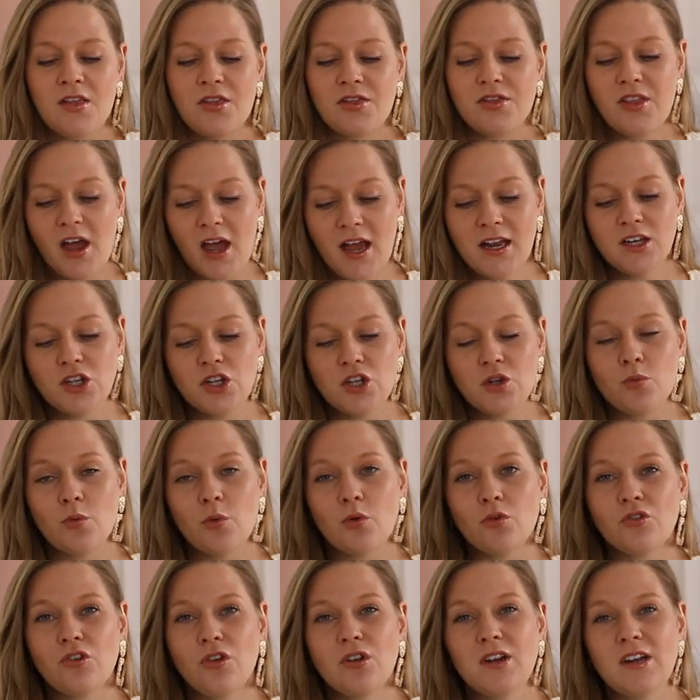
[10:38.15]
Then you
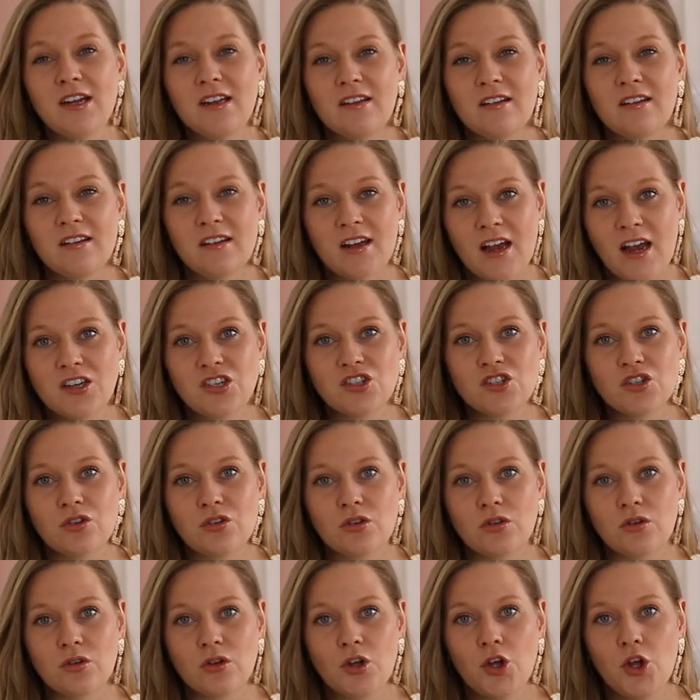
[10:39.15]
also need to
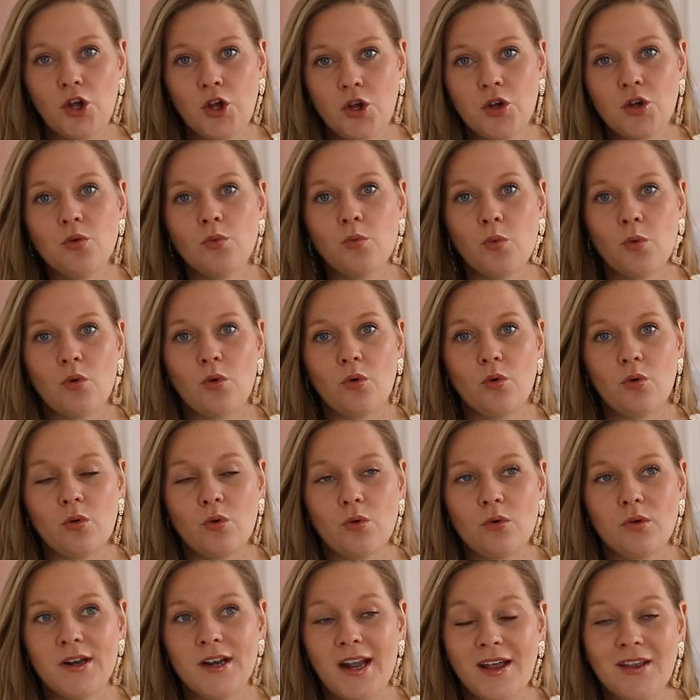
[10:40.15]
schedule who
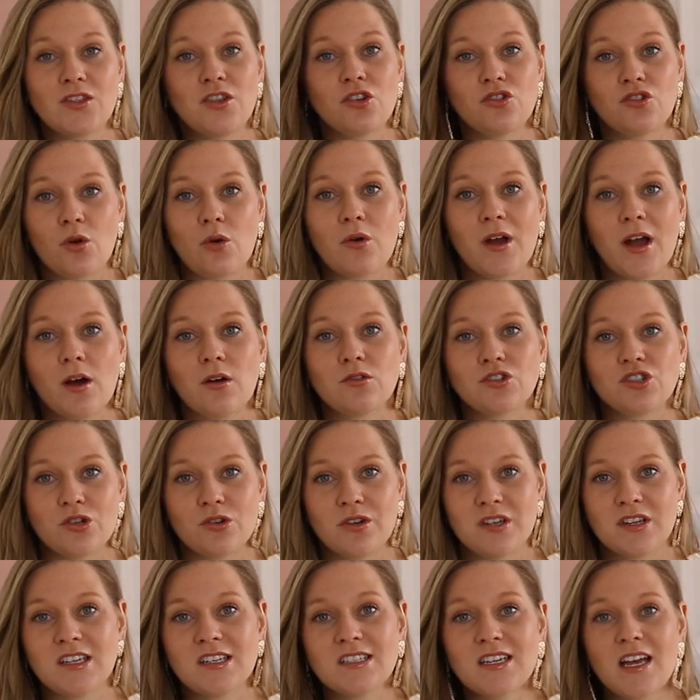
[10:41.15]
will let the dog out
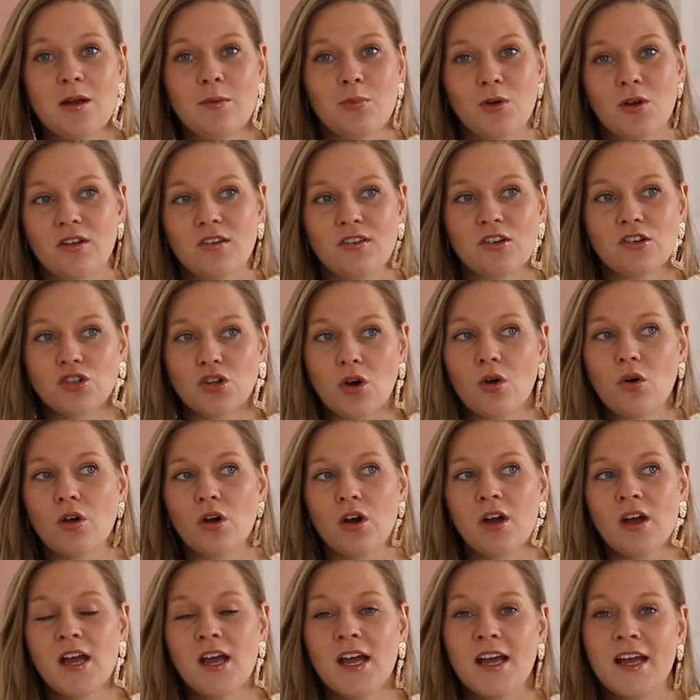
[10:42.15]
during the day, because a
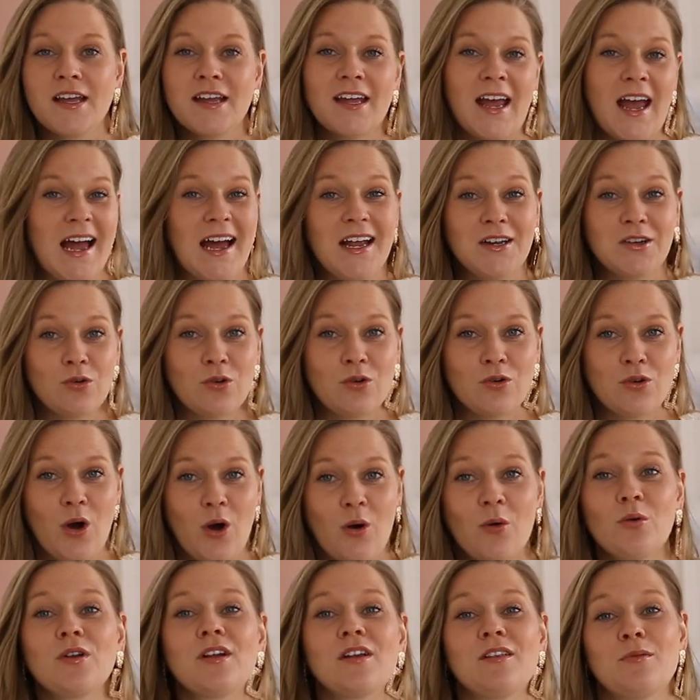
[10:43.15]
dog cannot
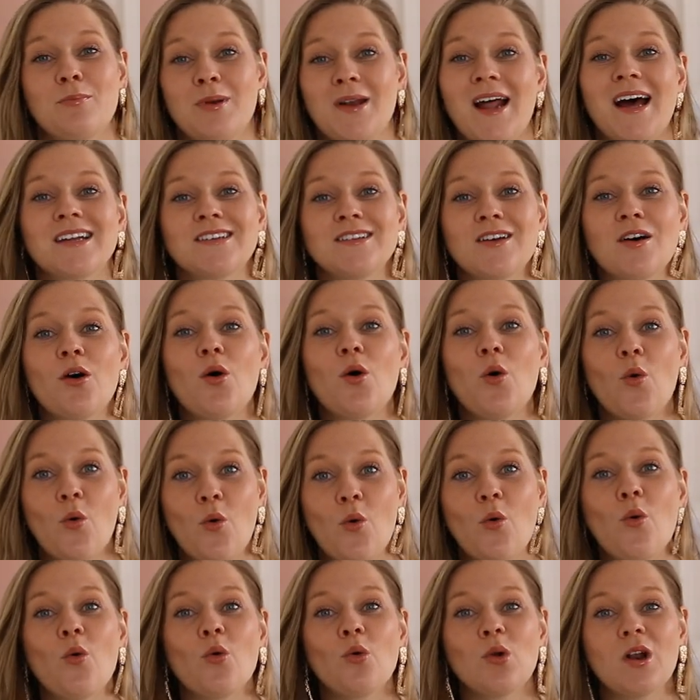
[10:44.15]
hold its bladder
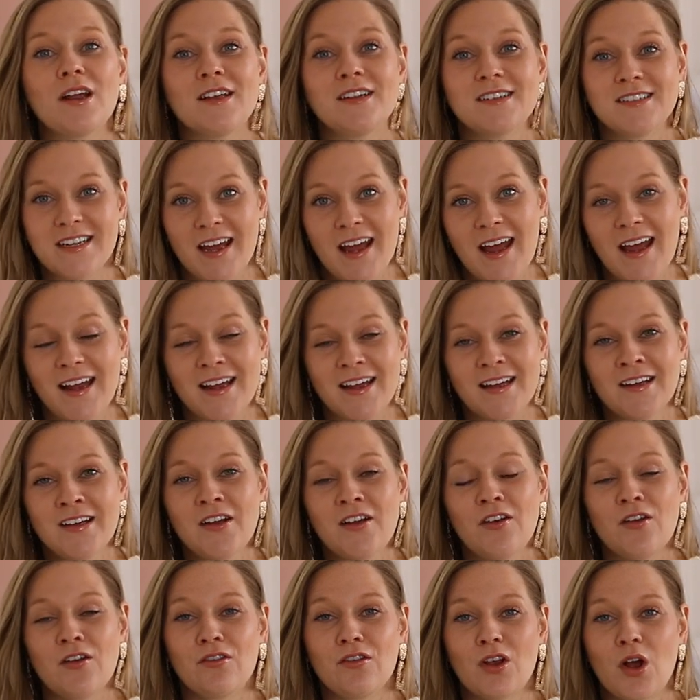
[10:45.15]
all day.
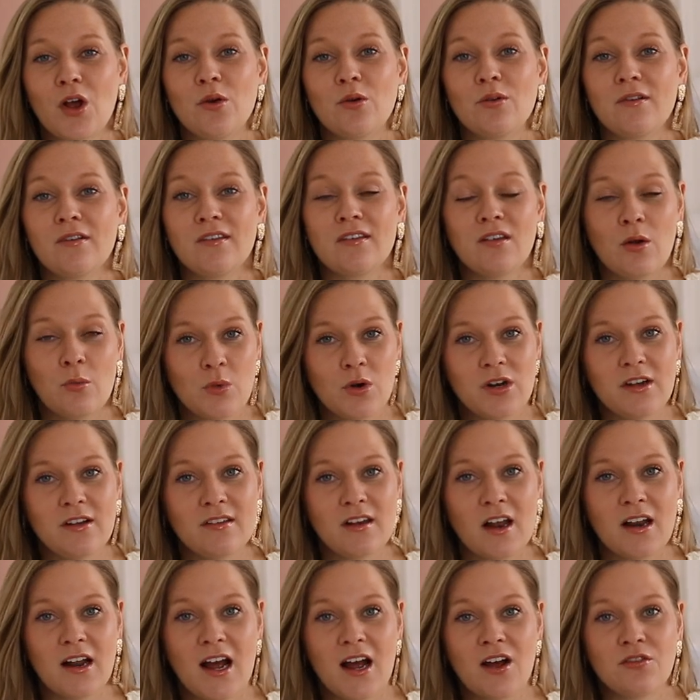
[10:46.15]
So someone is
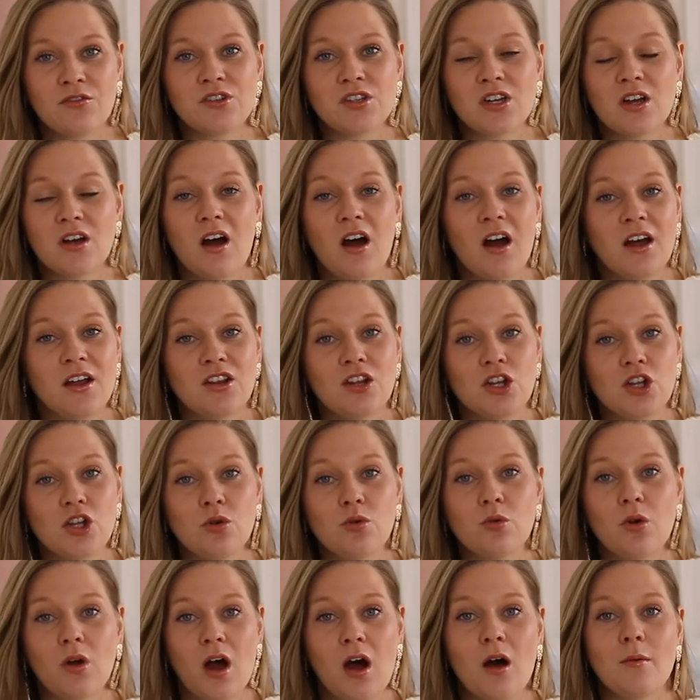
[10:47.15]
gonna have to, either
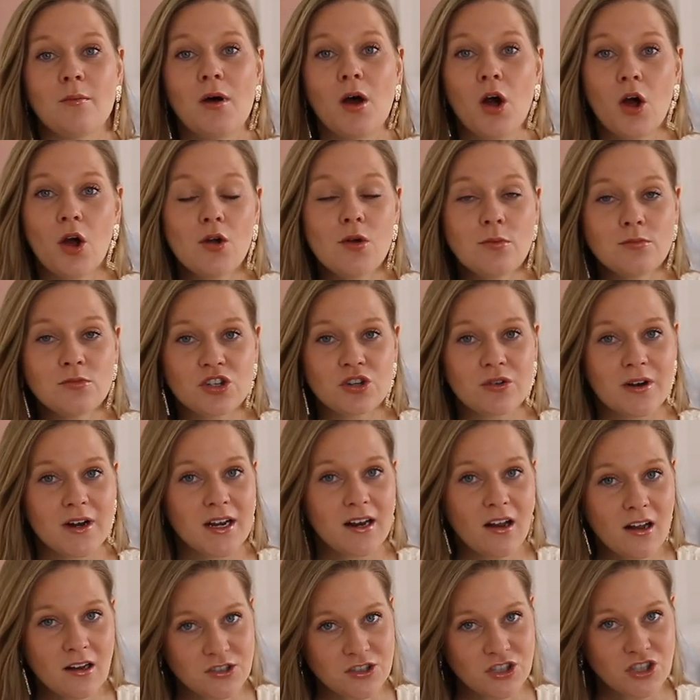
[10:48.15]
you come home during
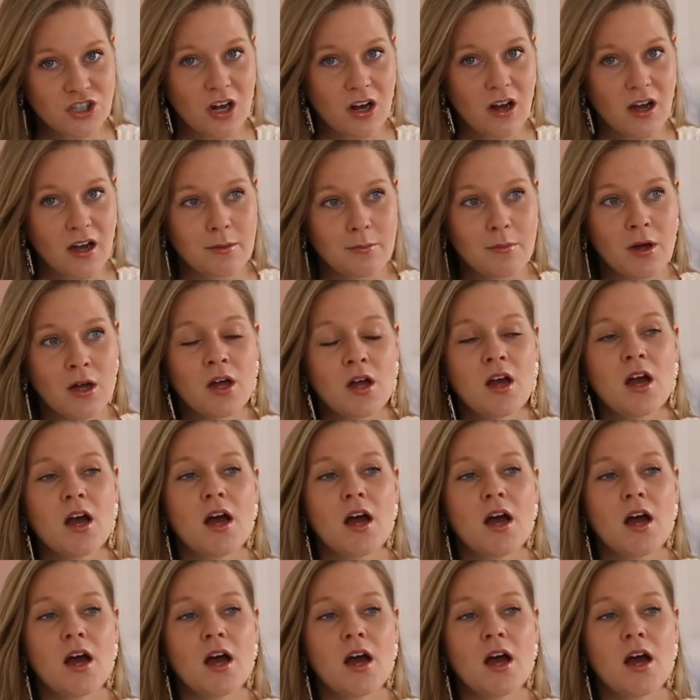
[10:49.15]
lunchtime,